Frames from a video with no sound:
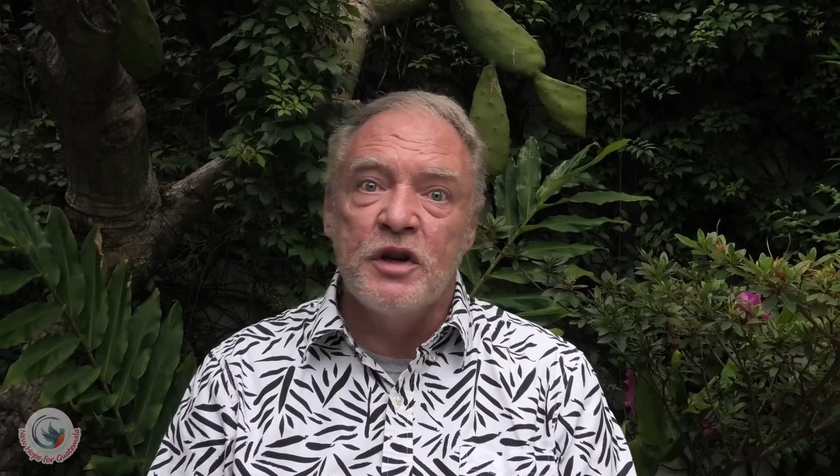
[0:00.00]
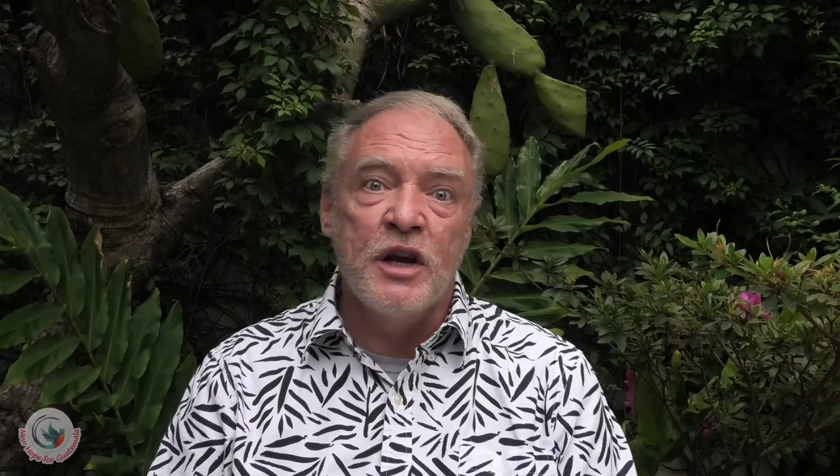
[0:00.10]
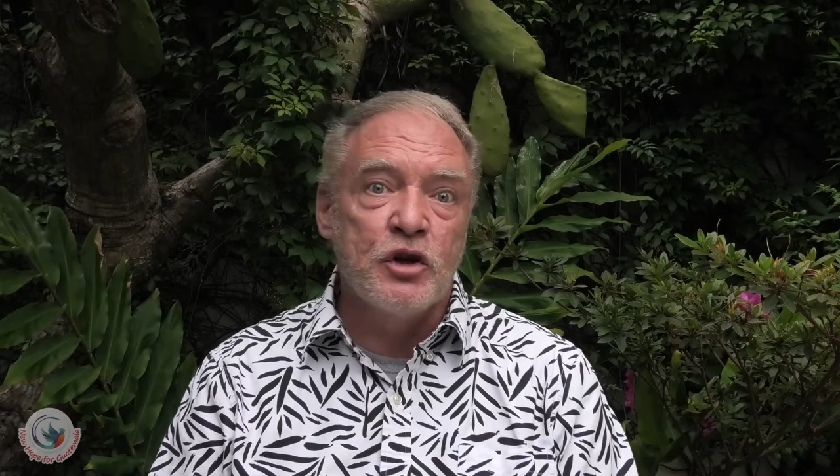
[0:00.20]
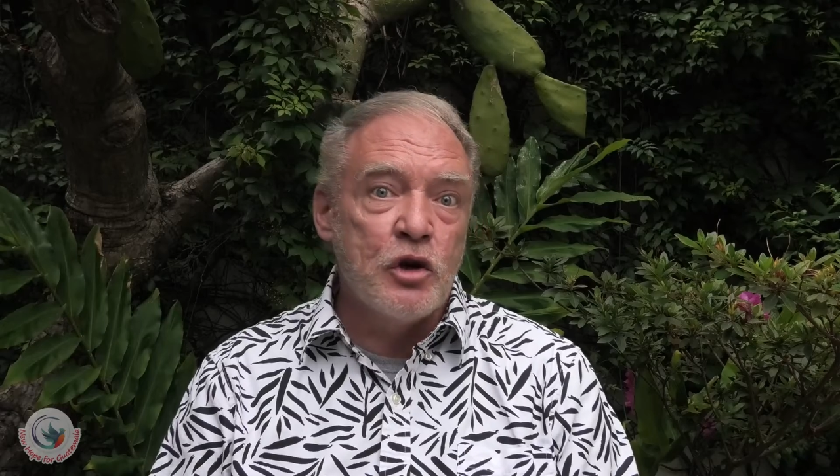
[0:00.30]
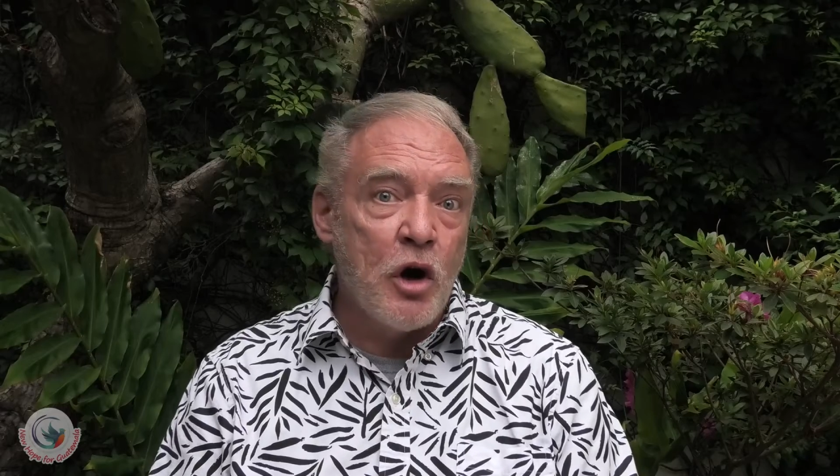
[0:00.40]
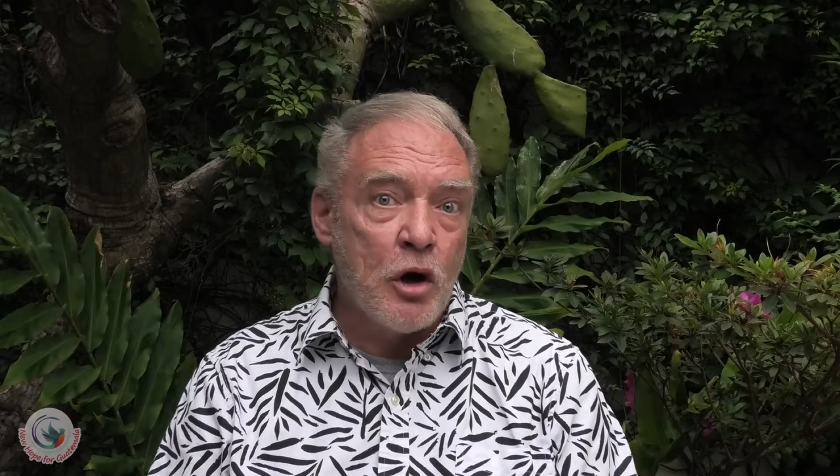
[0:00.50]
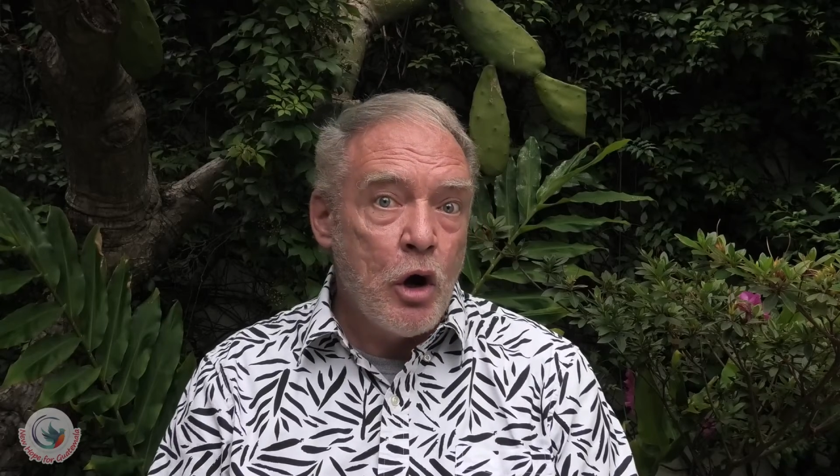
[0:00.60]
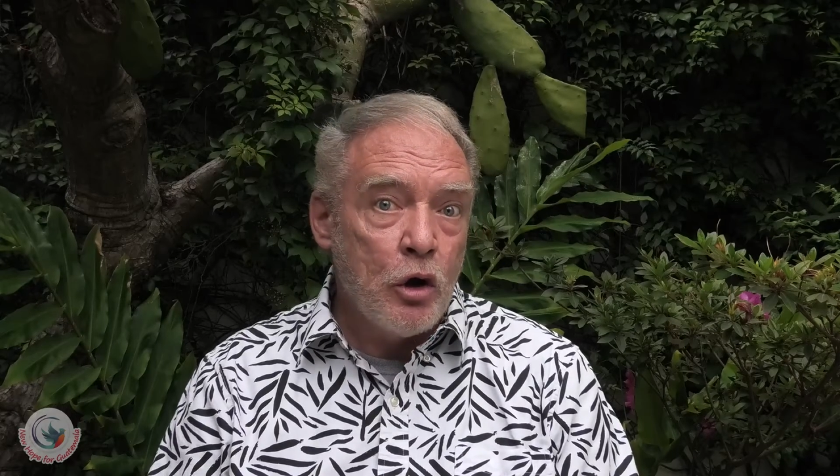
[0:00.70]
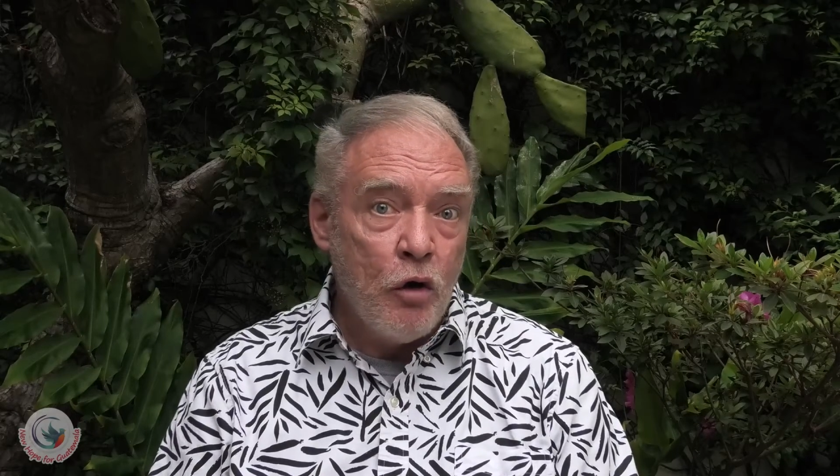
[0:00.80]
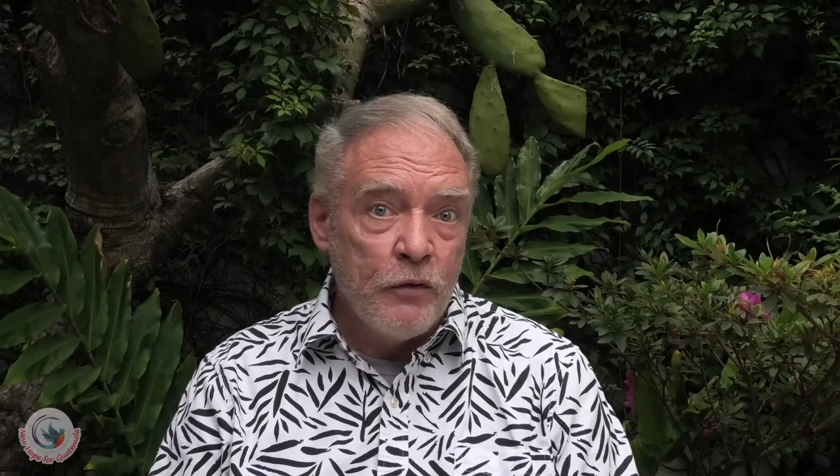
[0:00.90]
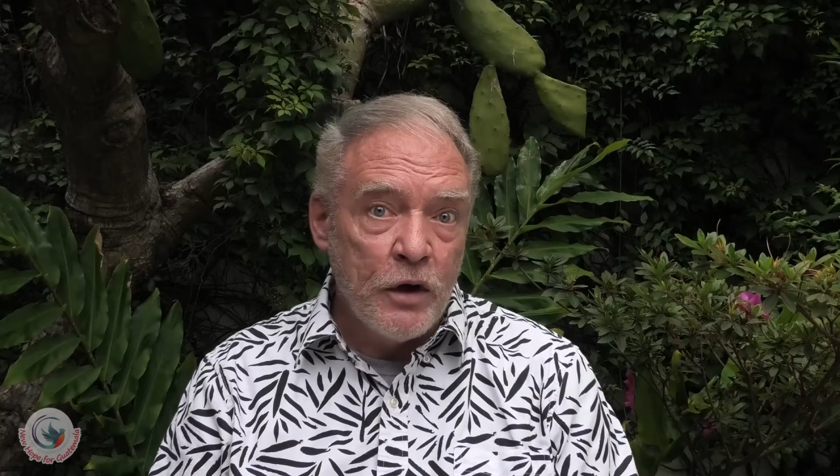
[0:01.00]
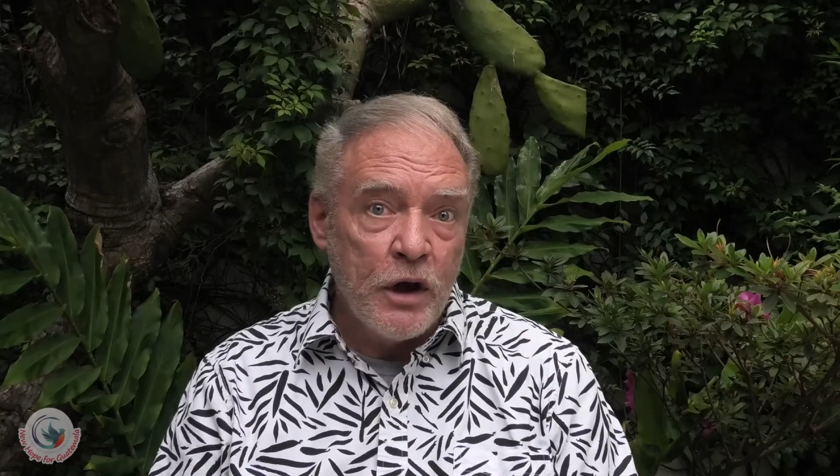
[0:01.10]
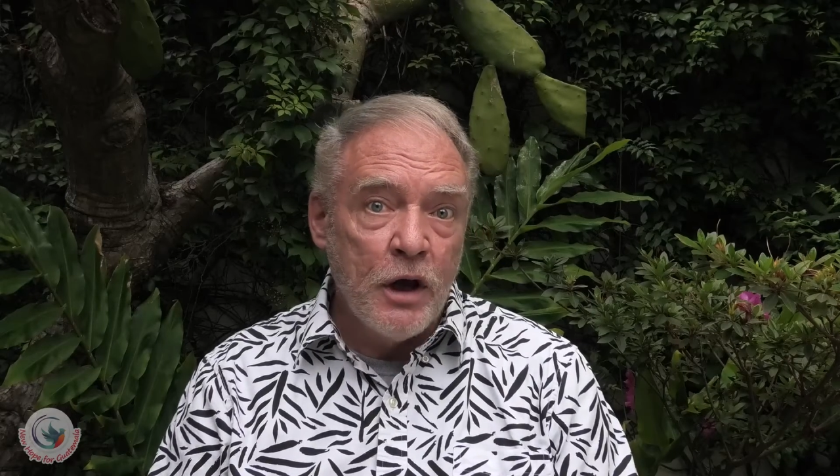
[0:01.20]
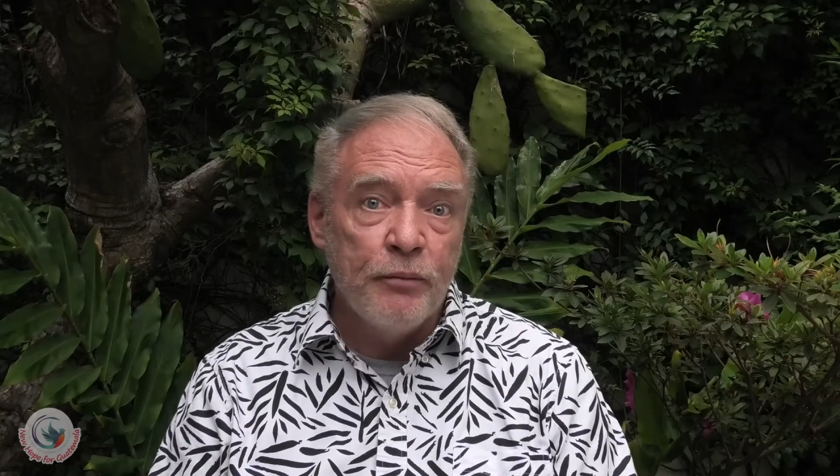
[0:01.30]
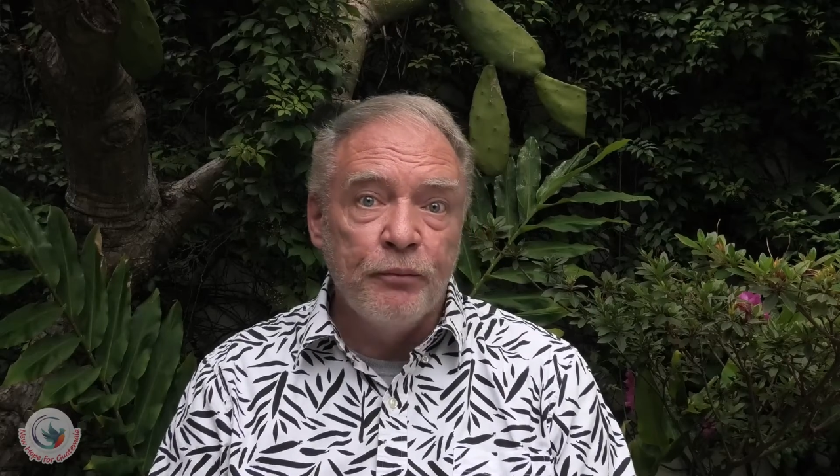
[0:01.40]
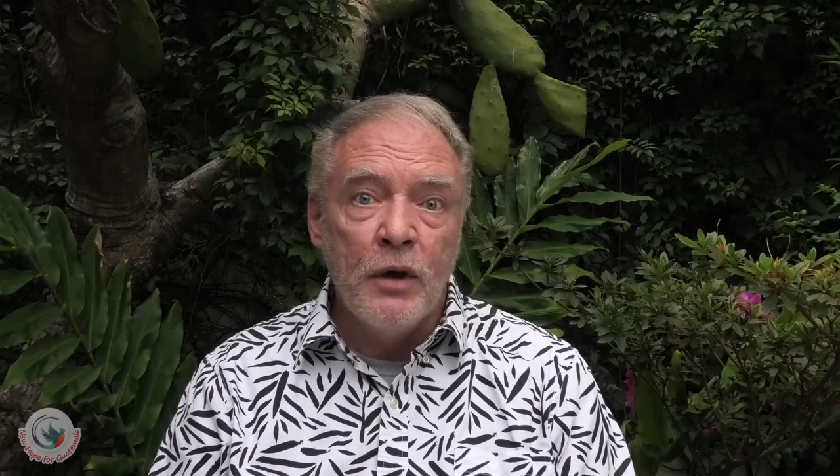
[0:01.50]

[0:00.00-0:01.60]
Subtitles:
and start all over again.